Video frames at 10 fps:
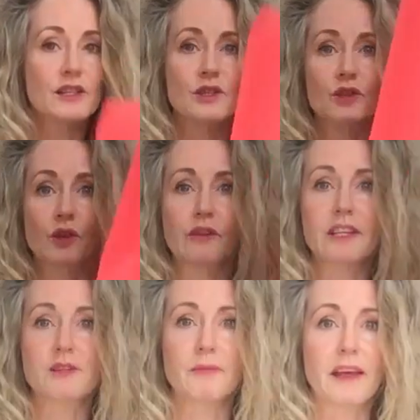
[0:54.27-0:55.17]

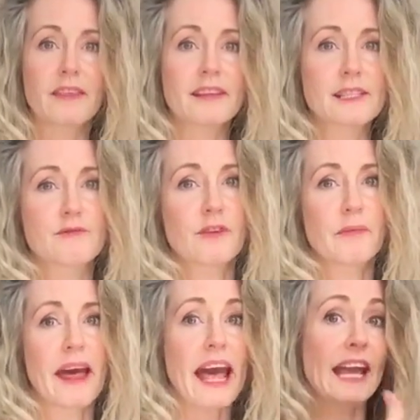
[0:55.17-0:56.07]
storage methods from
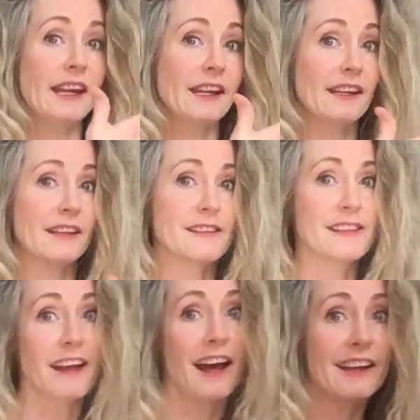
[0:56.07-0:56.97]
the
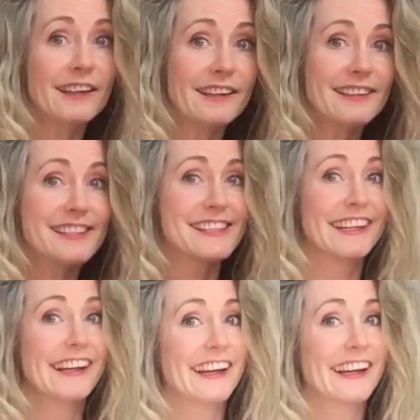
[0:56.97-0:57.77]
80s, 90s